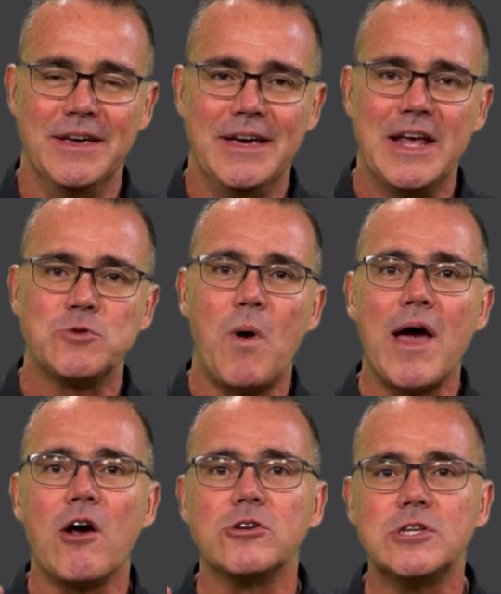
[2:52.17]
It's why
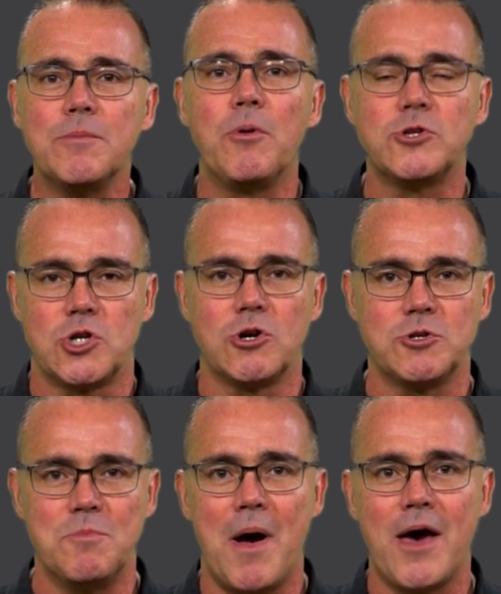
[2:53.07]
our simple church
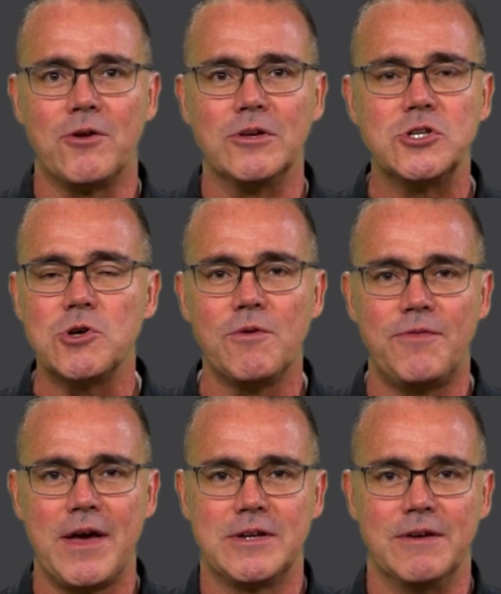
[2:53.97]
model is so
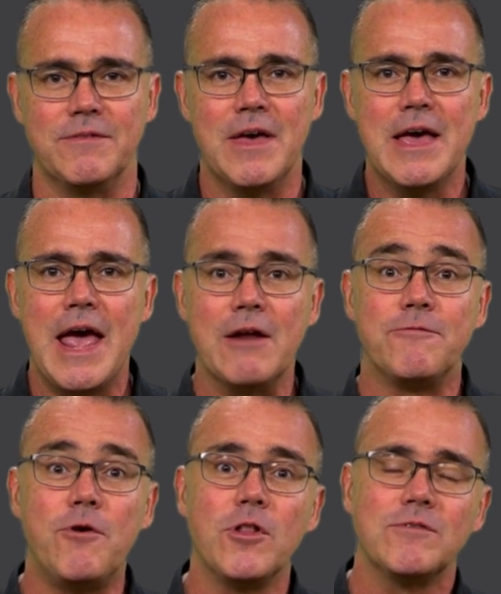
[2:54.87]
effective and
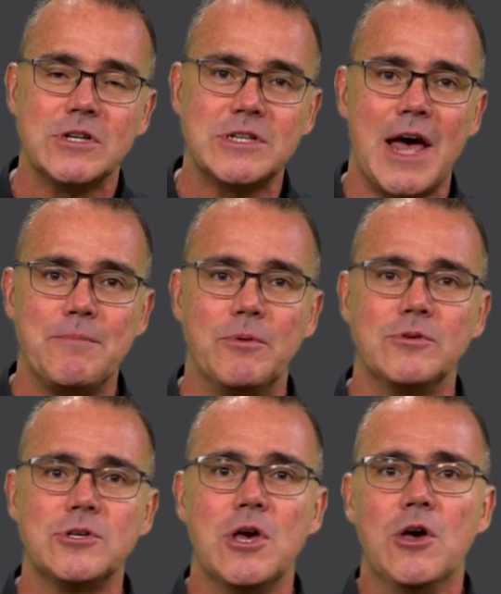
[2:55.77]
full of
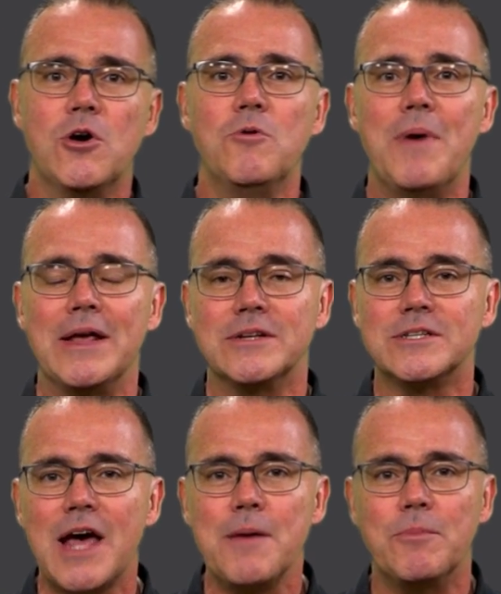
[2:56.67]
disciples who make
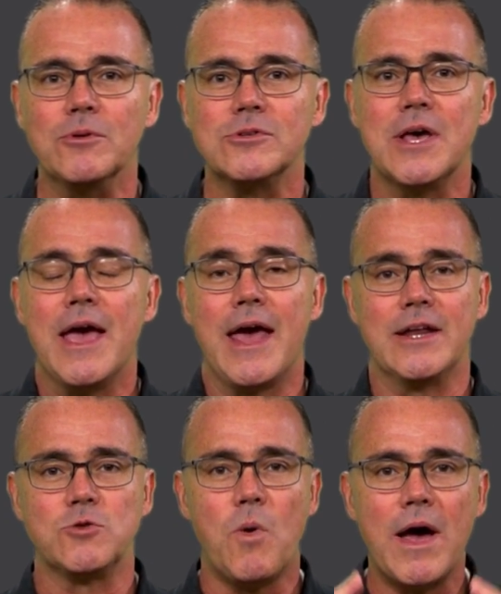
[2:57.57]
disciples. And
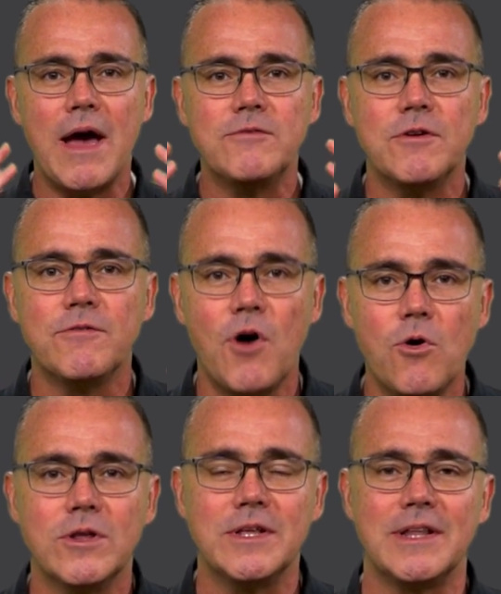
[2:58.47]
it's why I've
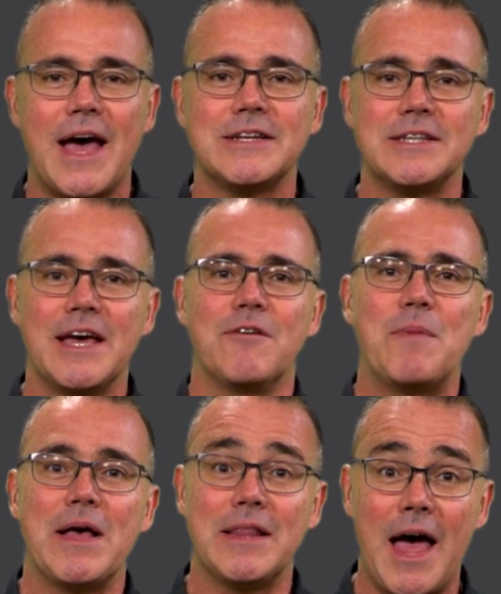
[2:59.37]
devoted the last leg of
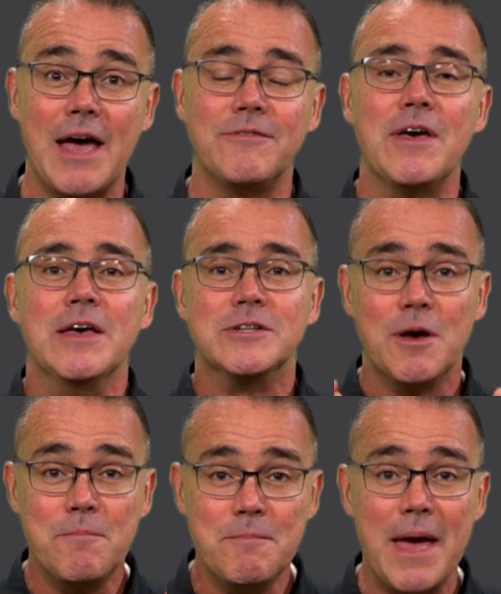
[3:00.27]
my life to
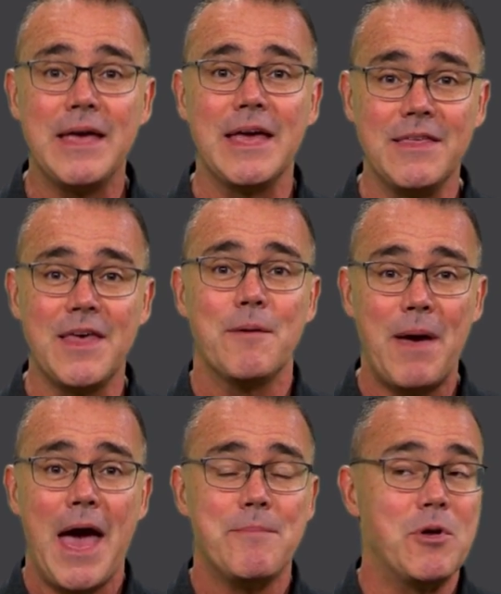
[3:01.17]
making them
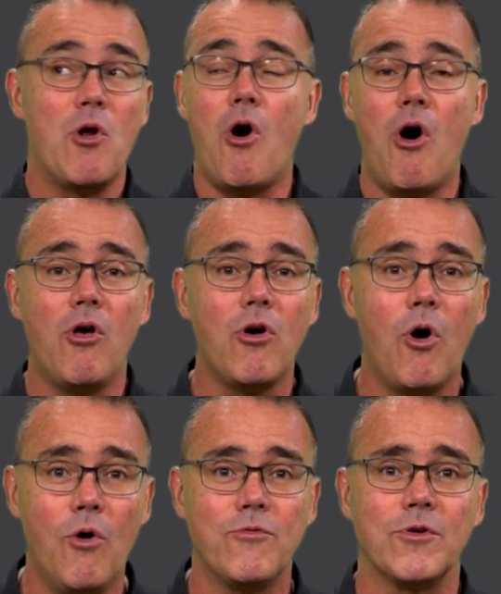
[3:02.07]
happen all
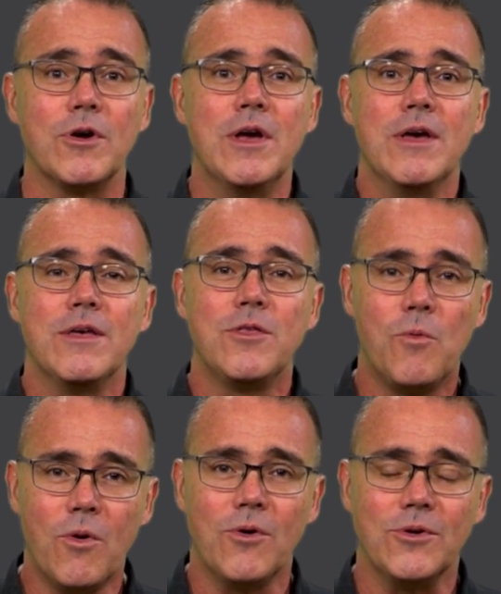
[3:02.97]
over the
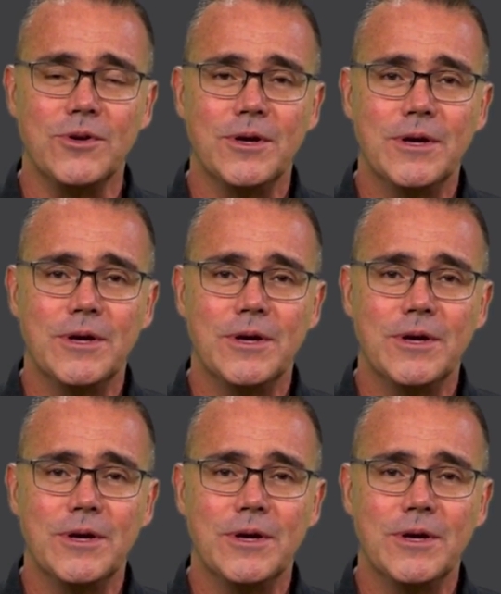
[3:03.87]
world.